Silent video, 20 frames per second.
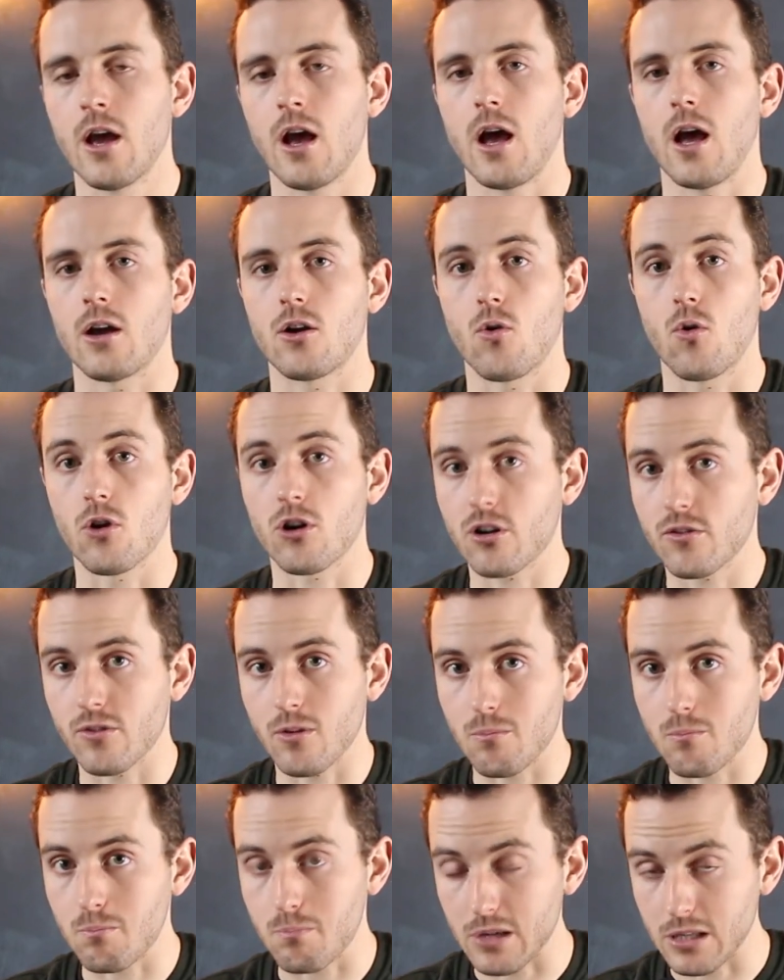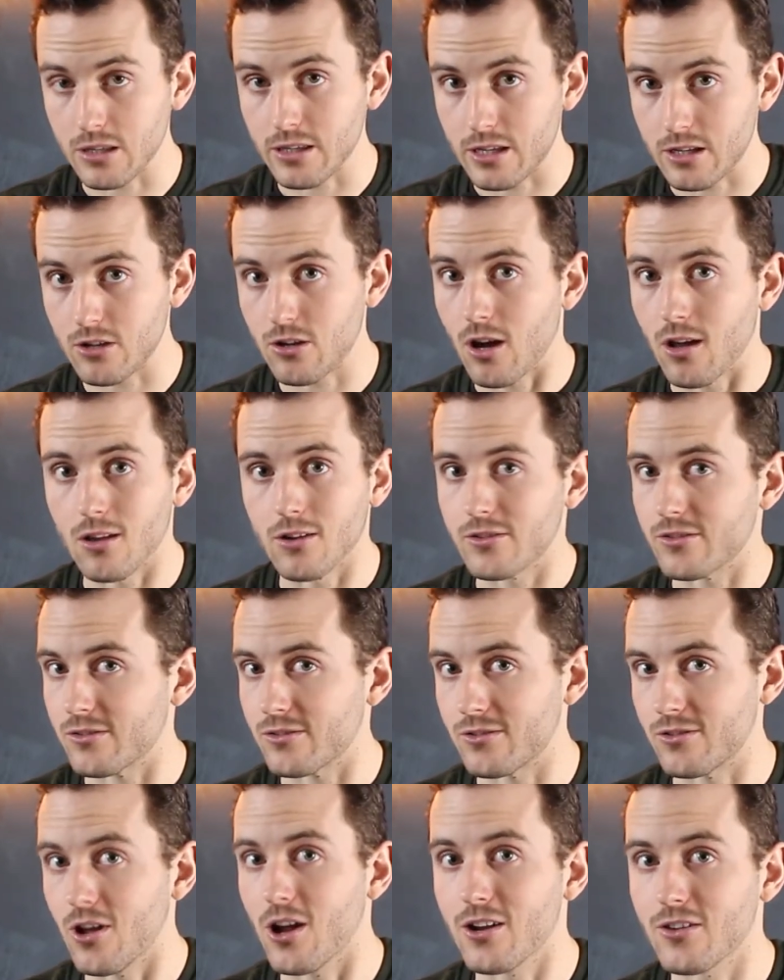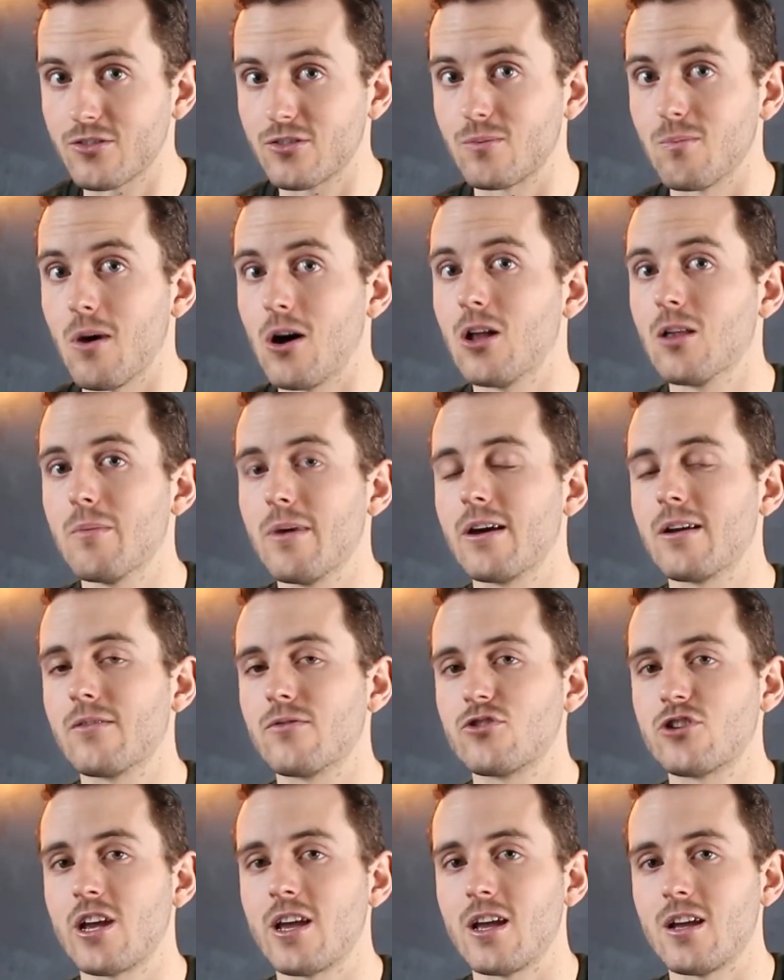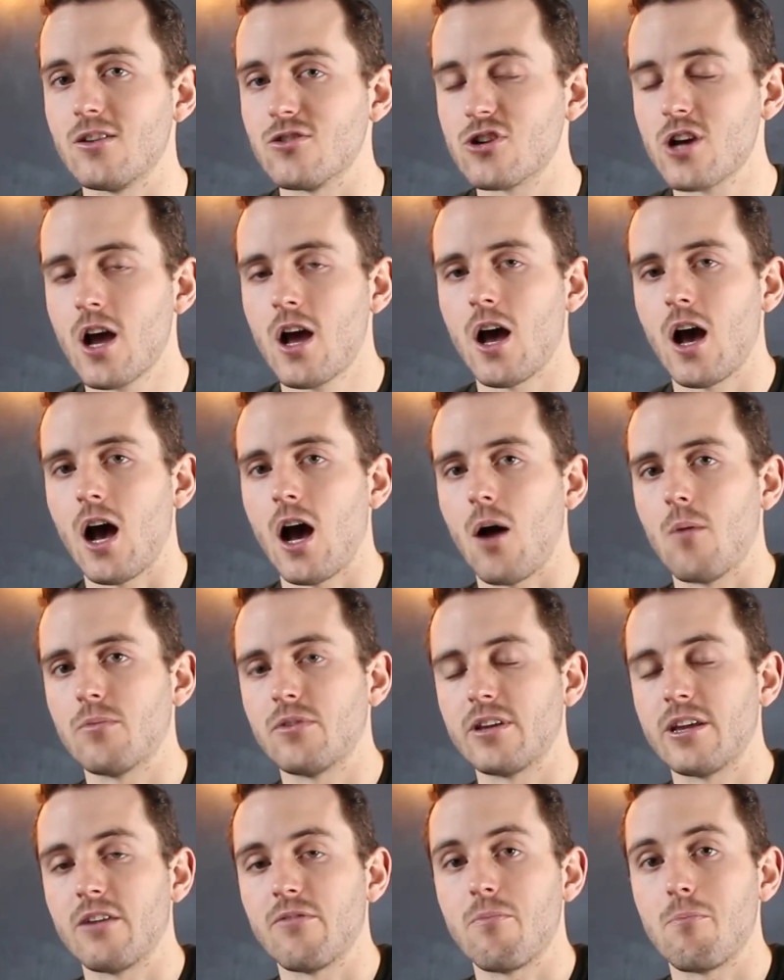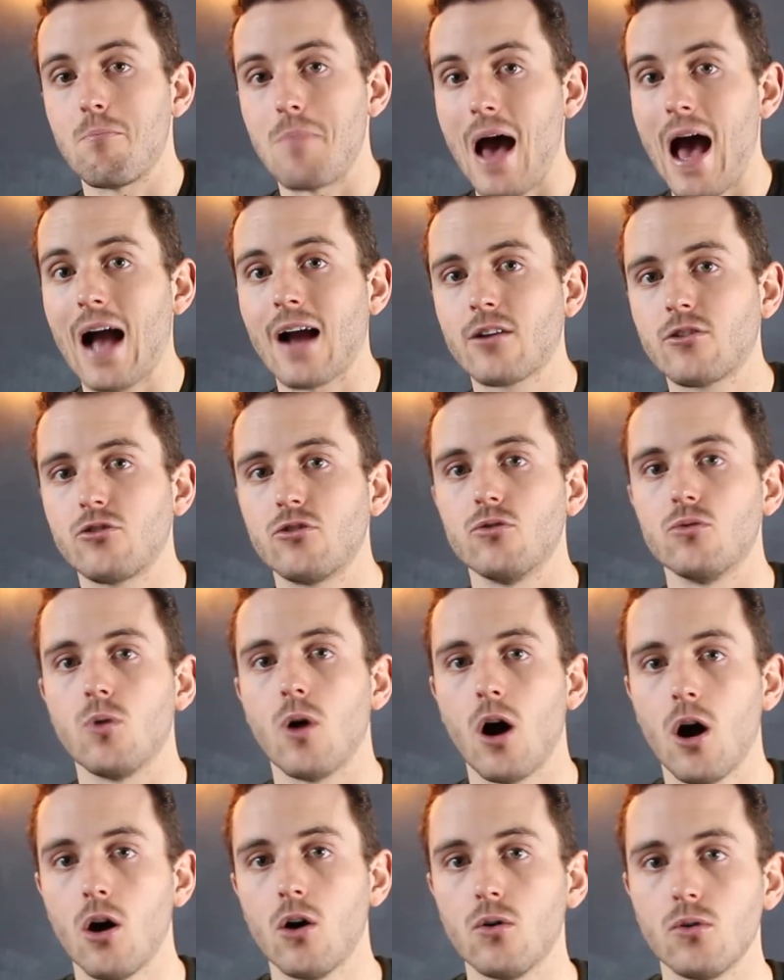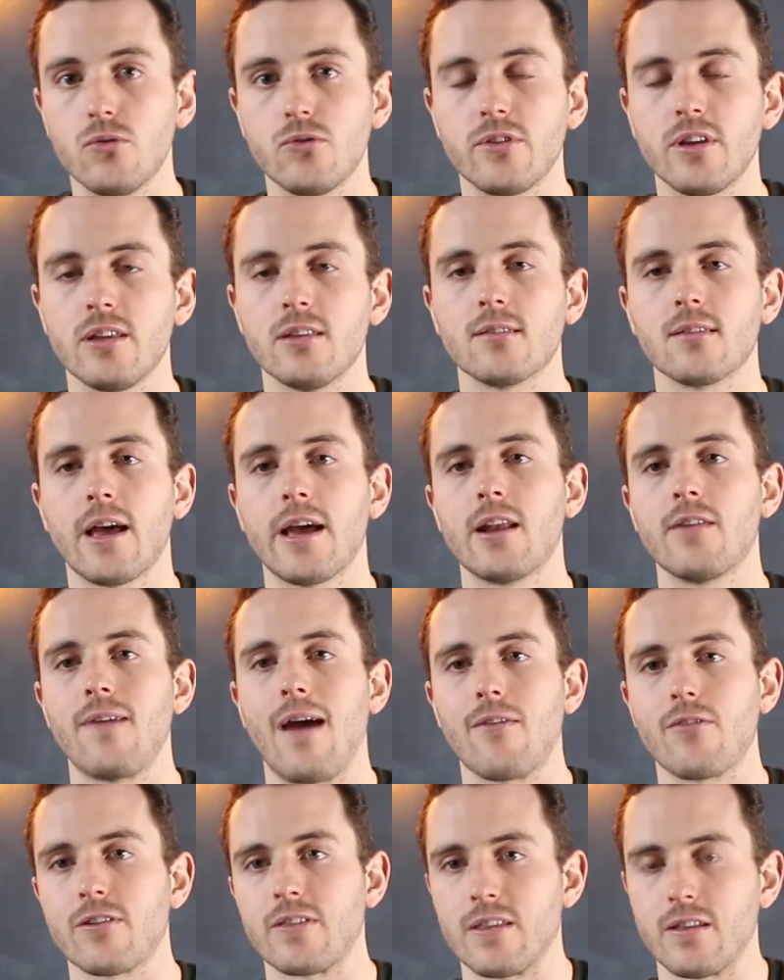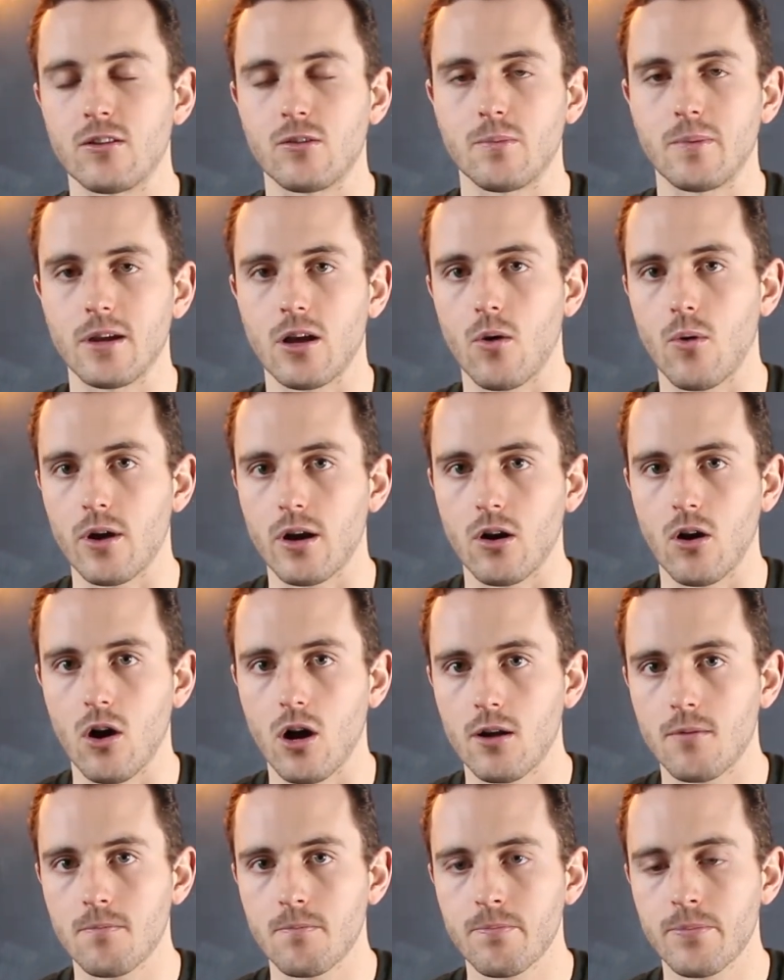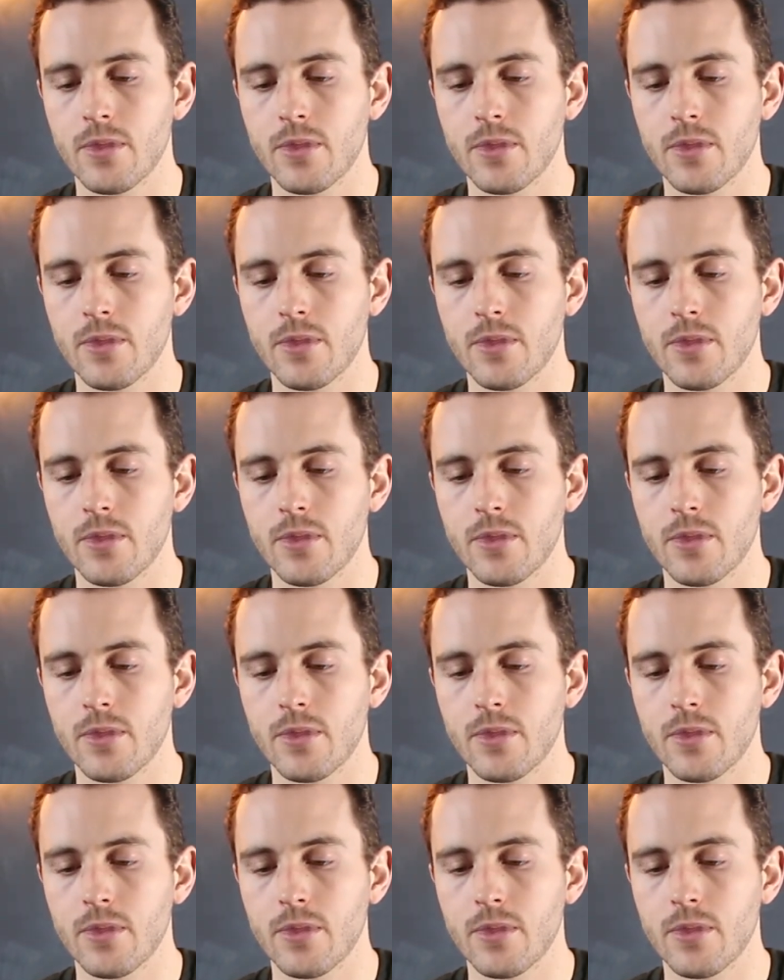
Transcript: a quarter of a billion dollars. It's not a small amount of change um, to give back to hosts in light of everything that's been going on.